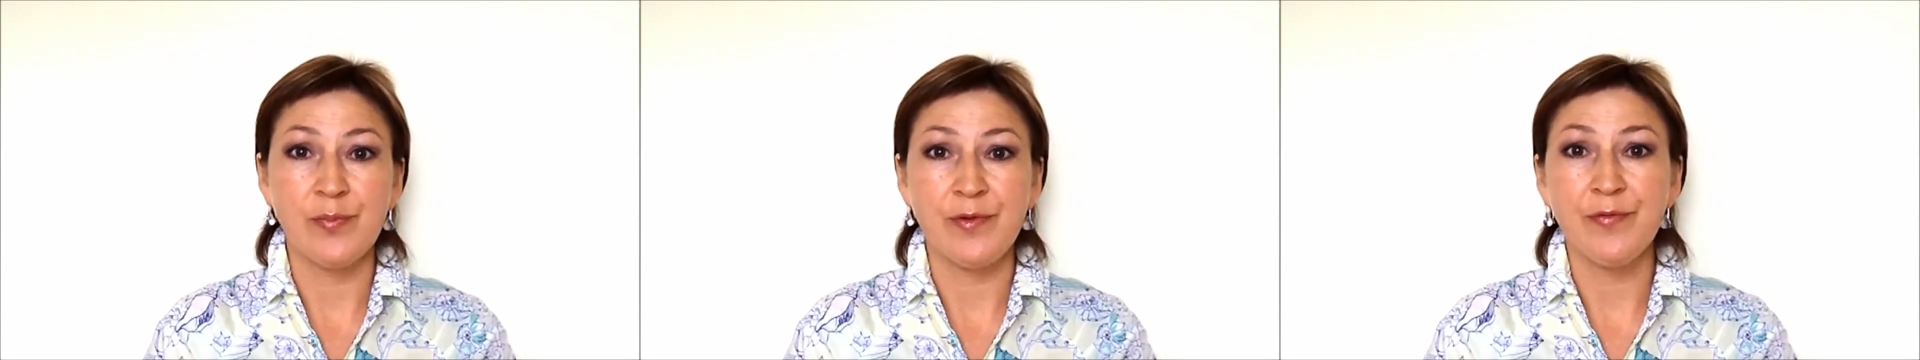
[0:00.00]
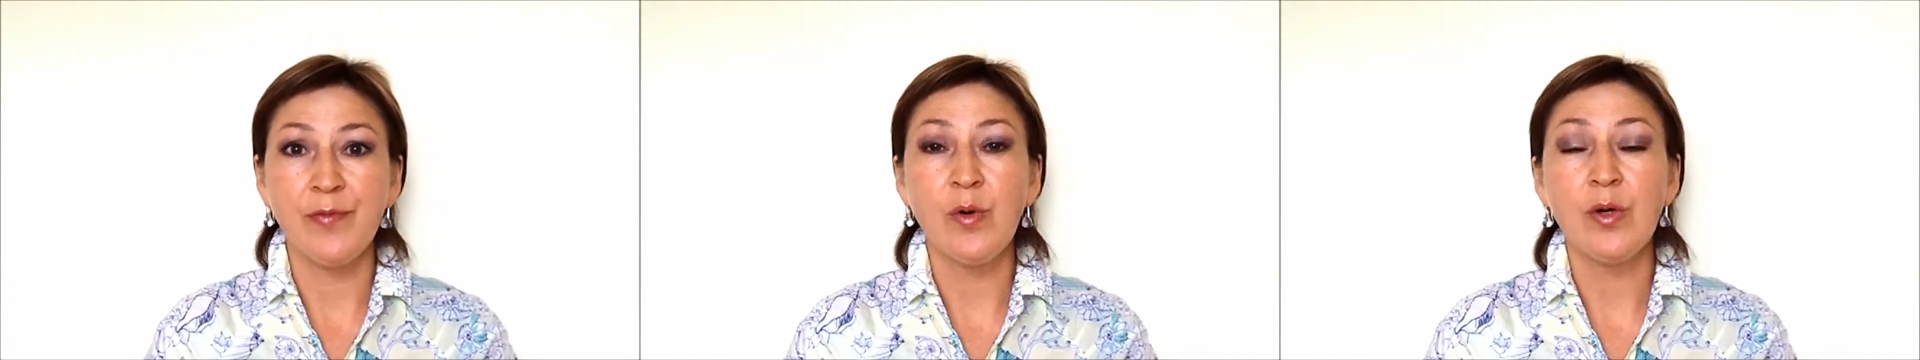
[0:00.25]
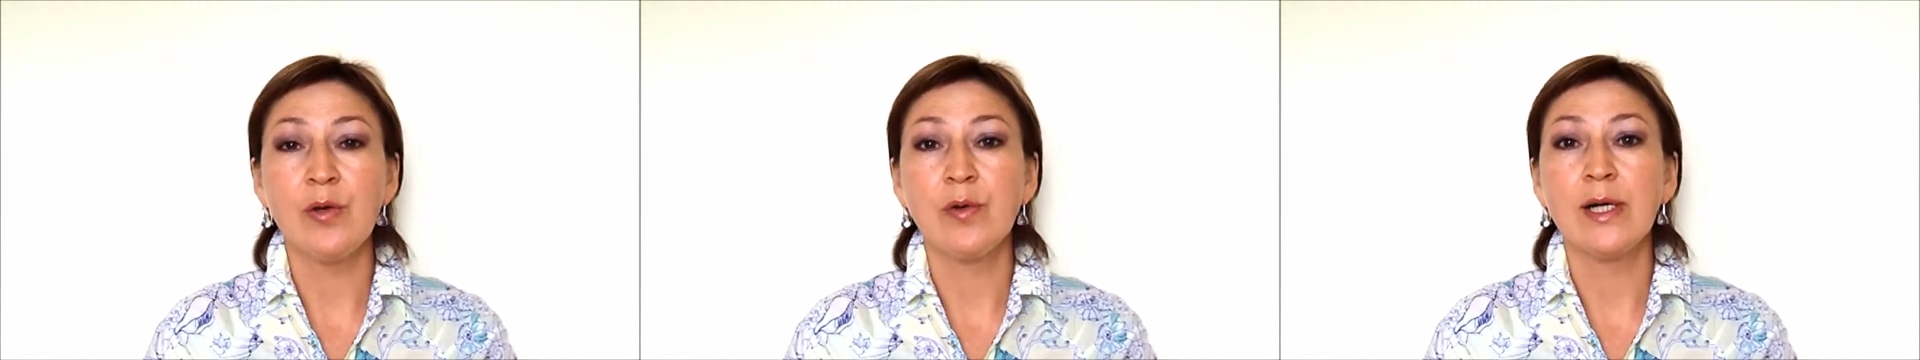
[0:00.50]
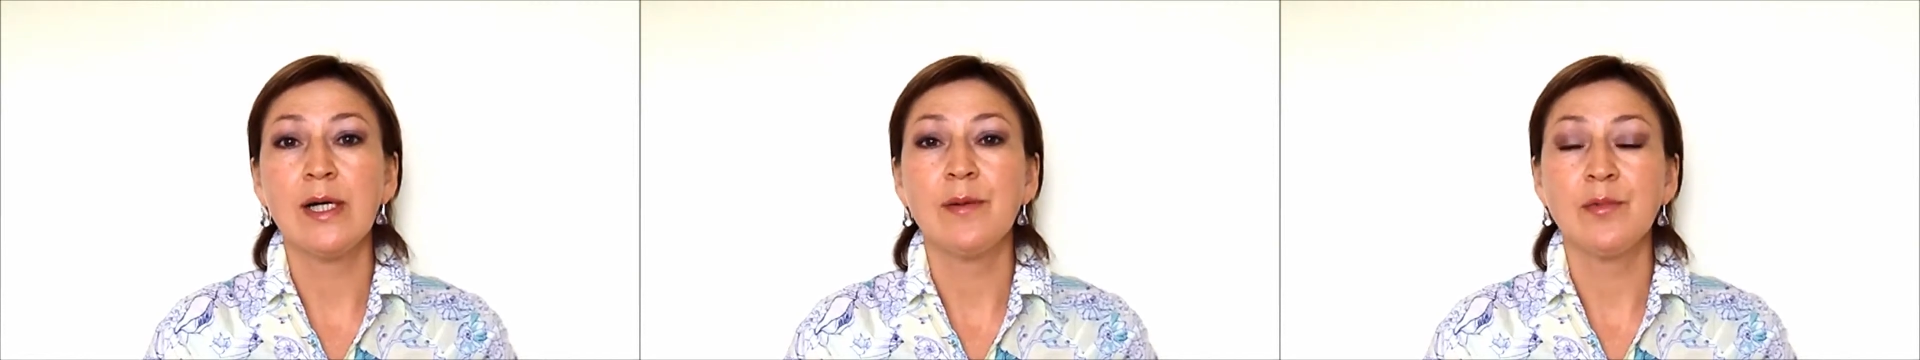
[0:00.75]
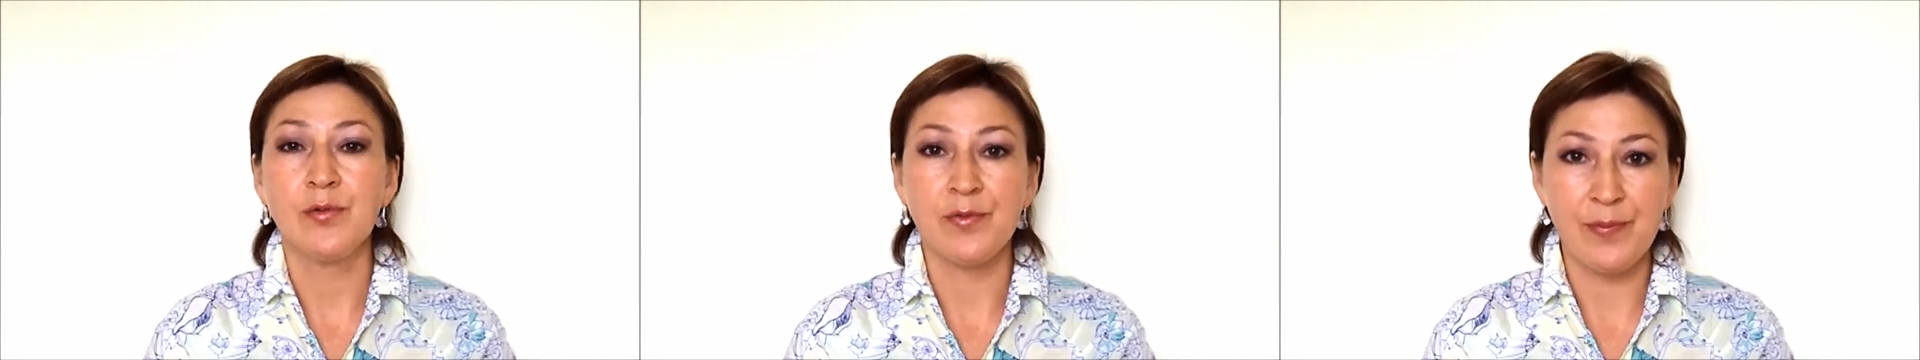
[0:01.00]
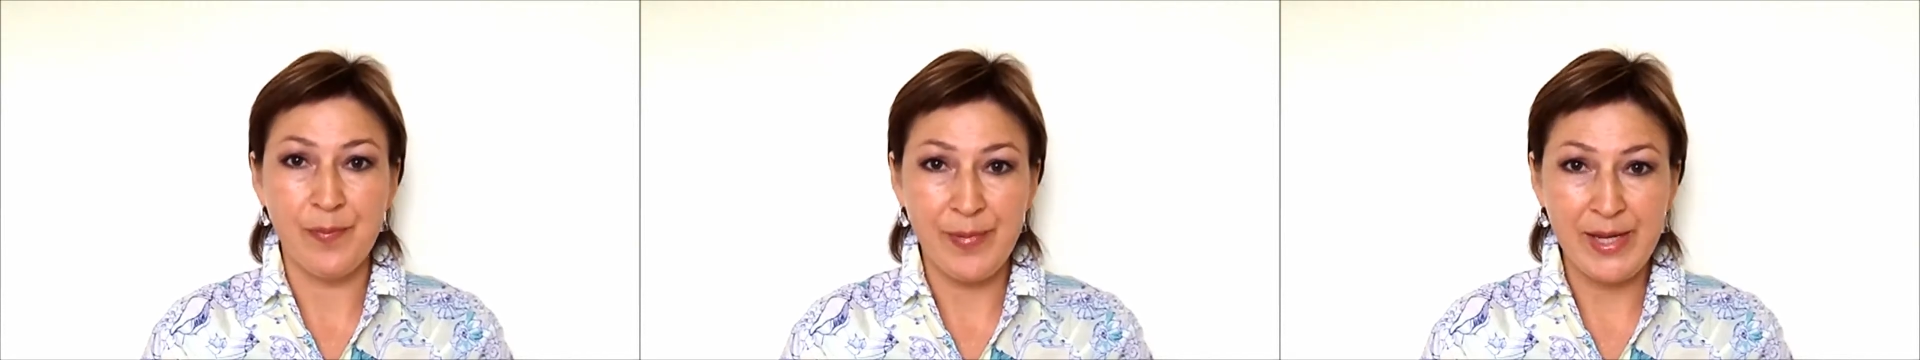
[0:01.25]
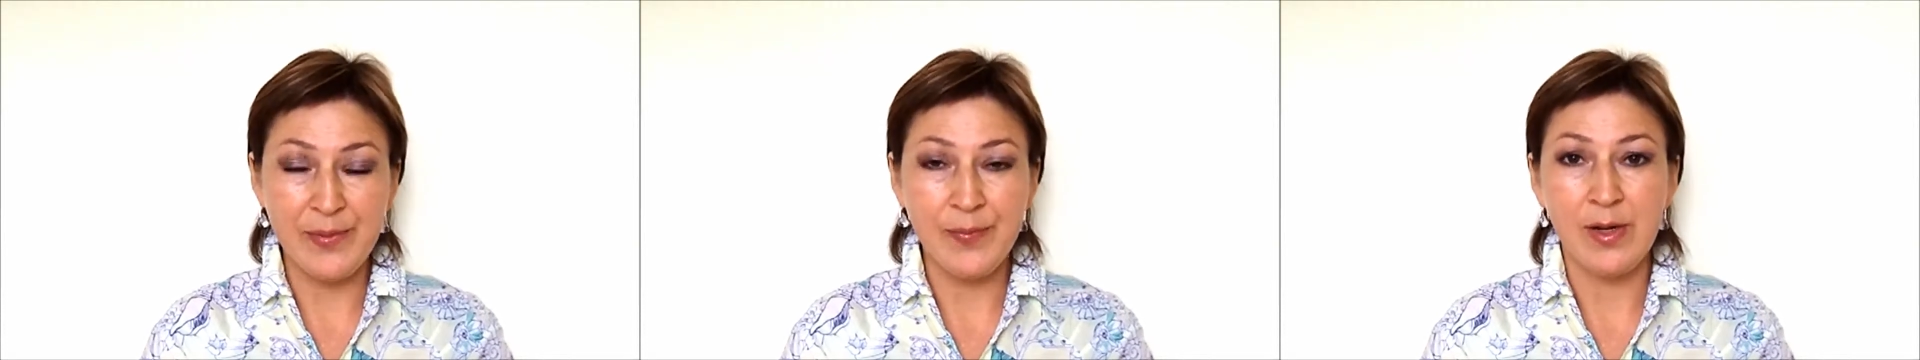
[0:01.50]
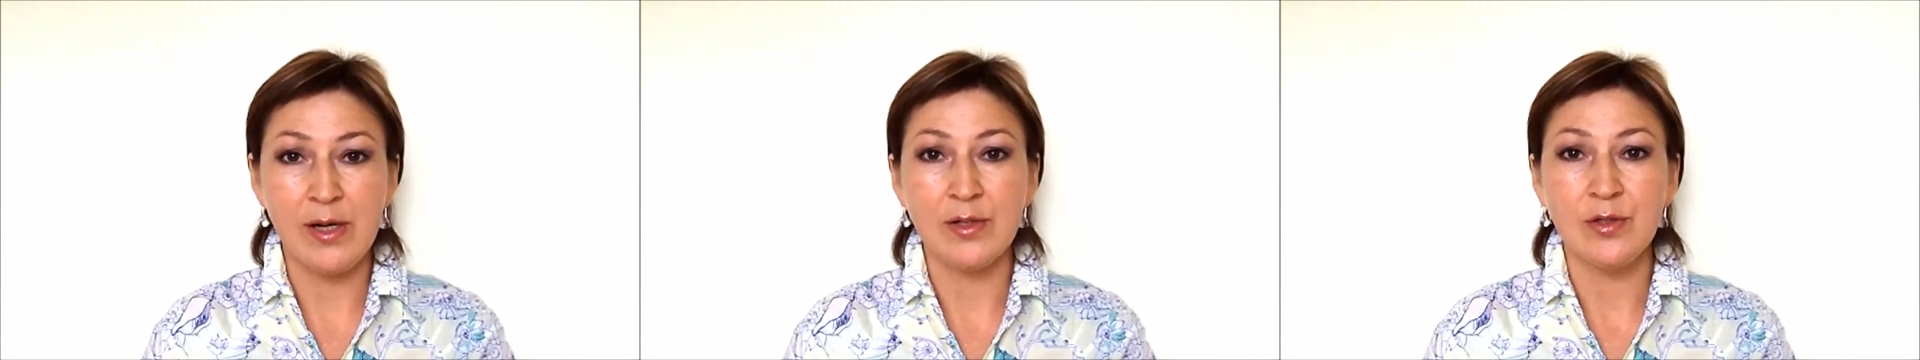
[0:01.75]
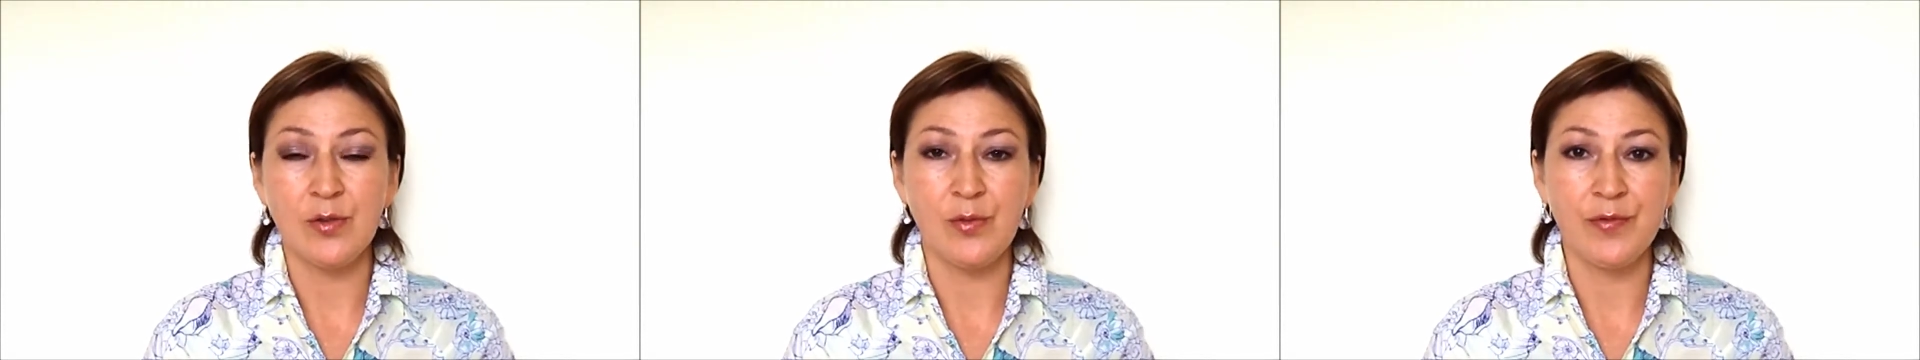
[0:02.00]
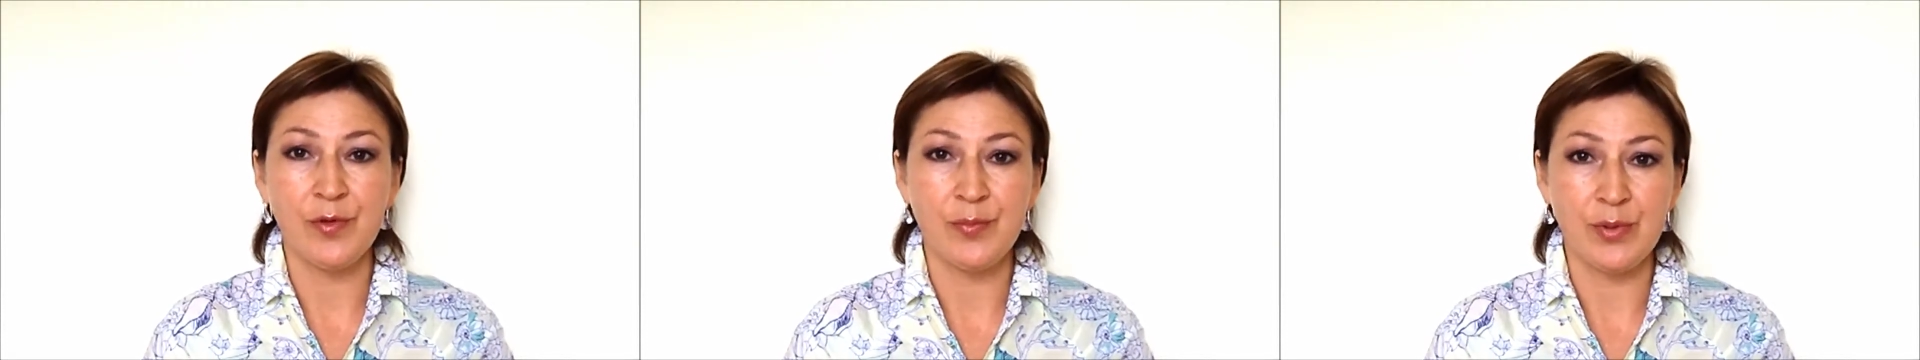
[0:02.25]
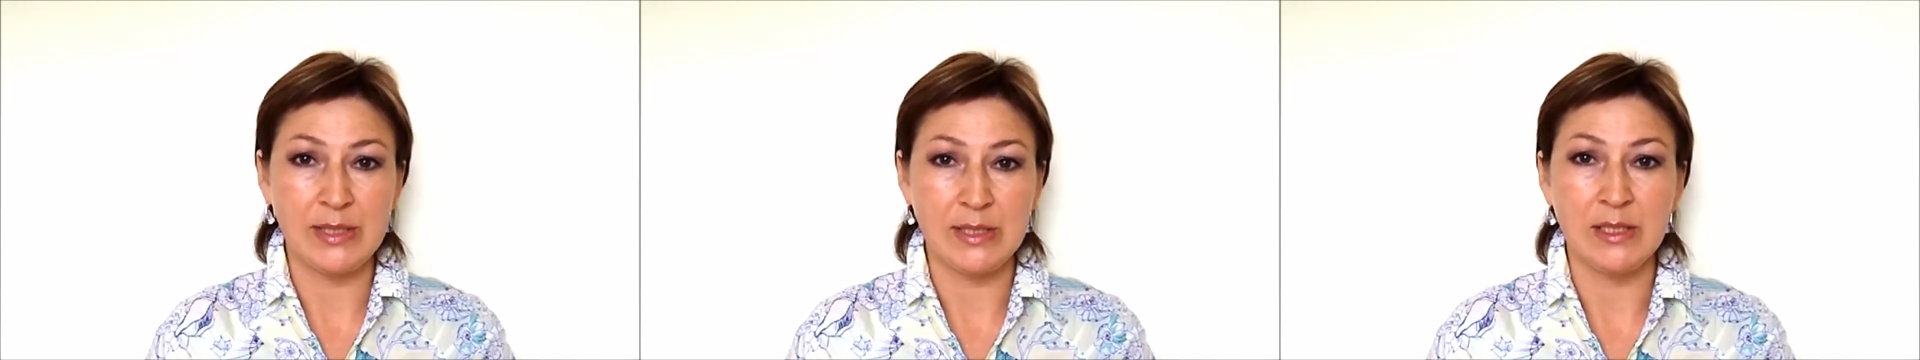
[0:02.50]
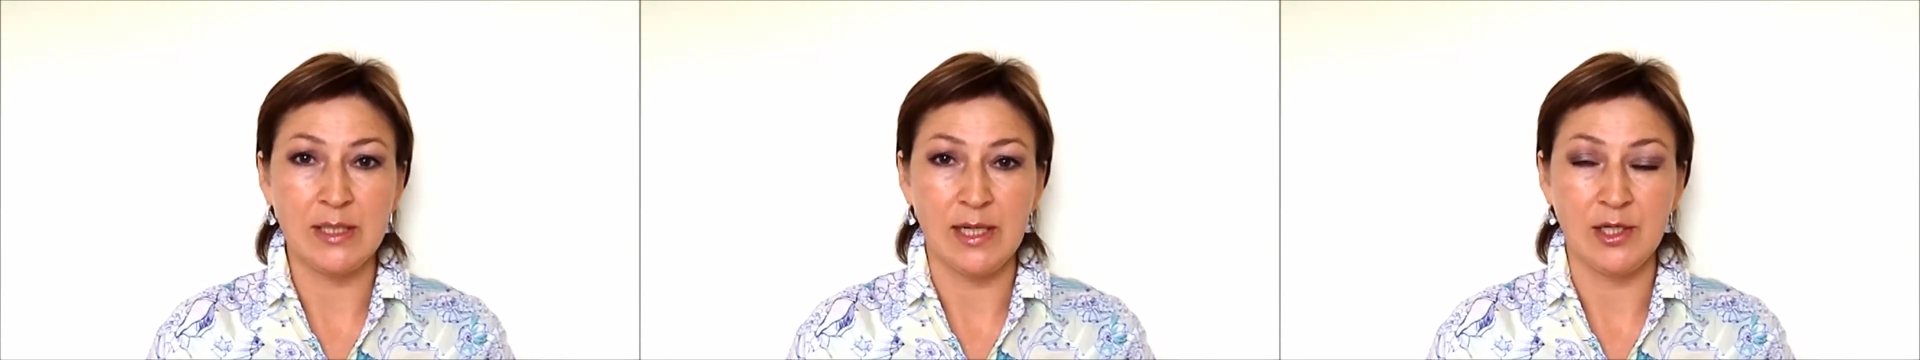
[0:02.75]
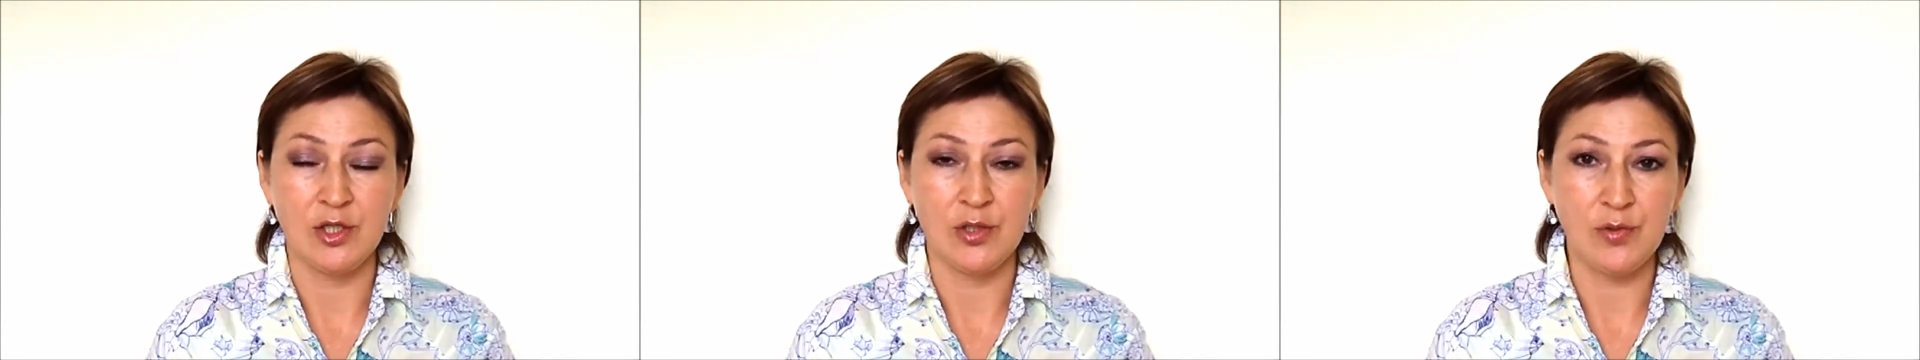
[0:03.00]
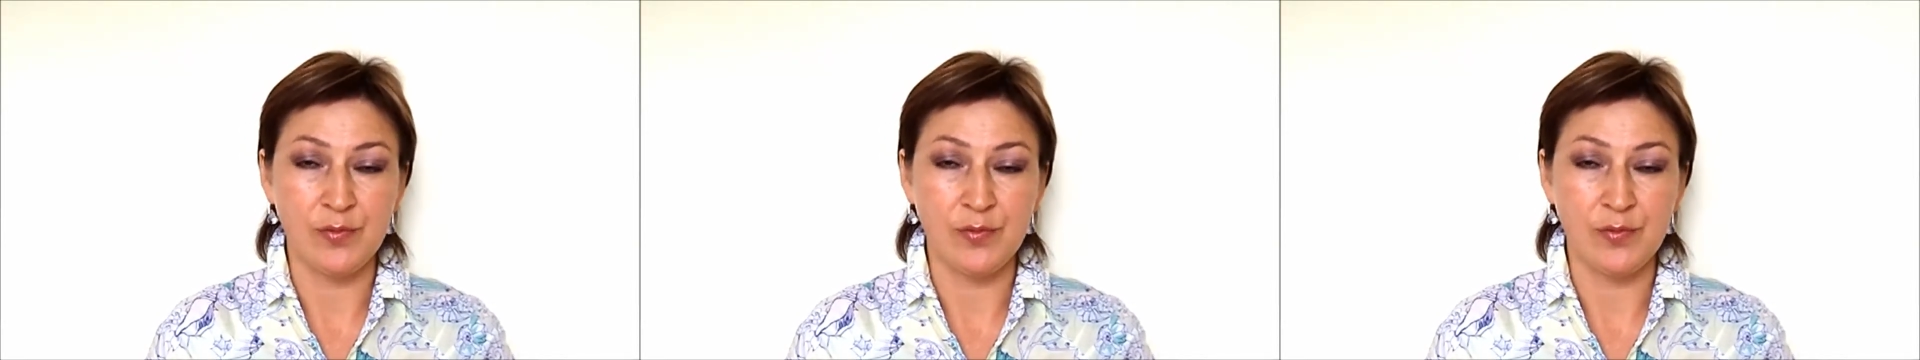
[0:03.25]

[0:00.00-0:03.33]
before you come to the main part of your presentation,